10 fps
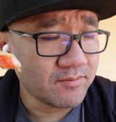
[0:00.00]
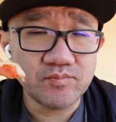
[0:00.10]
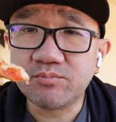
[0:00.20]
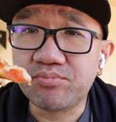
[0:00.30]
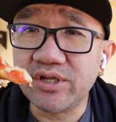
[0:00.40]

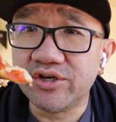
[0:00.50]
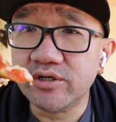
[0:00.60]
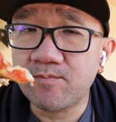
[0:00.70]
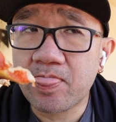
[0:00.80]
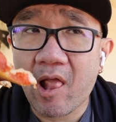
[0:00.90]
It's pretty
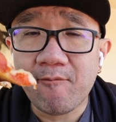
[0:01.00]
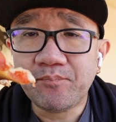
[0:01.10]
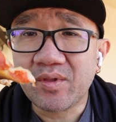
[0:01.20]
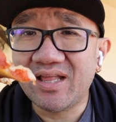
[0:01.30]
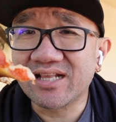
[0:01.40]
good.
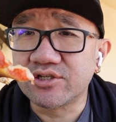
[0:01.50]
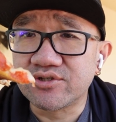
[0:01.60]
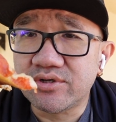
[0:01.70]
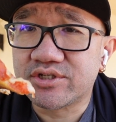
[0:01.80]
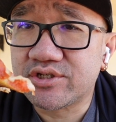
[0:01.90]
I like the
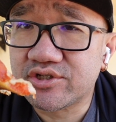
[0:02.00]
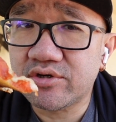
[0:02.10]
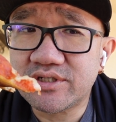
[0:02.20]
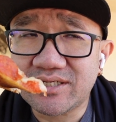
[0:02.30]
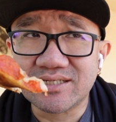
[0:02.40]
sausage. The
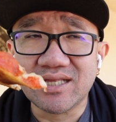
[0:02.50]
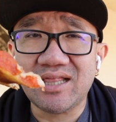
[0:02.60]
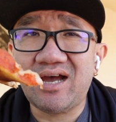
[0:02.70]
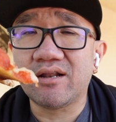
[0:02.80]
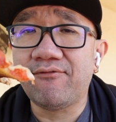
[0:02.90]
sausage has a
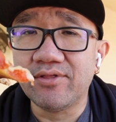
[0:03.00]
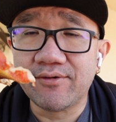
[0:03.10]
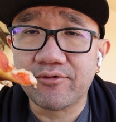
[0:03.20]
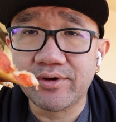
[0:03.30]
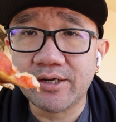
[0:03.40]
lot of
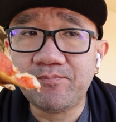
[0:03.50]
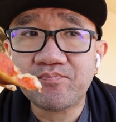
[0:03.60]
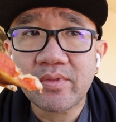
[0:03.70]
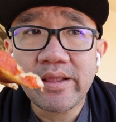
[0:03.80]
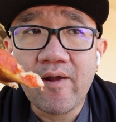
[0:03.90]
flavor in it.
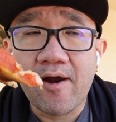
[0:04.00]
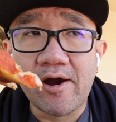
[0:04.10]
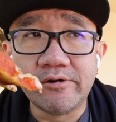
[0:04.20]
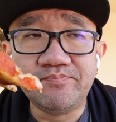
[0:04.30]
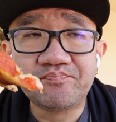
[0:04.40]

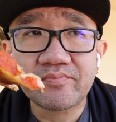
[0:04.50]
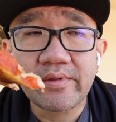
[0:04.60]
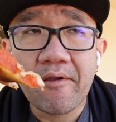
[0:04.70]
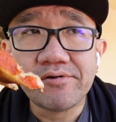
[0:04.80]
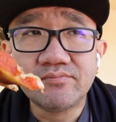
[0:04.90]
Um,
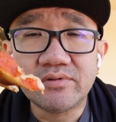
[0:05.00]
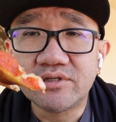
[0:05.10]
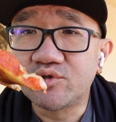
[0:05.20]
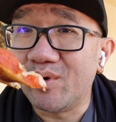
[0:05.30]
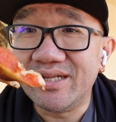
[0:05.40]

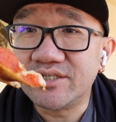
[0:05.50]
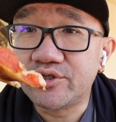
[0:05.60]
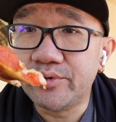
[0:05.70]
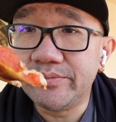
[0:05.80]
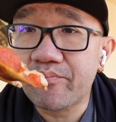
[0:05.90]
sweetness
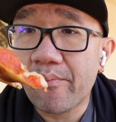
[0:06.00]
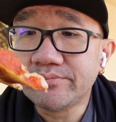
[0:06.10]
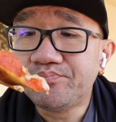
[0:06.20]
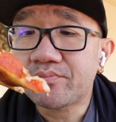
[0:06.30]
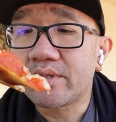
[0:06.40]
to it.
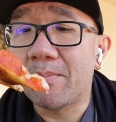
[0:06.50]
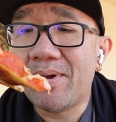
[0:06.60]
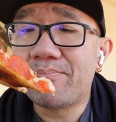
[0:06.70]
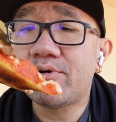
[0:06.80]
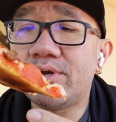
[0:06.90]
The
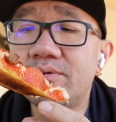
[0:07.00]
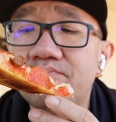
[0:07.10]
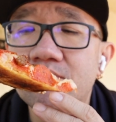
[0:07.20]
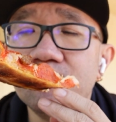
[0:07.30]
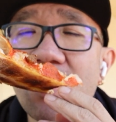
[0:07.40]
pepperoni,
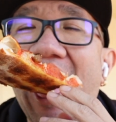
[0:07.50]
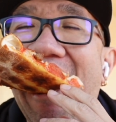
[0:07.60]
hmm.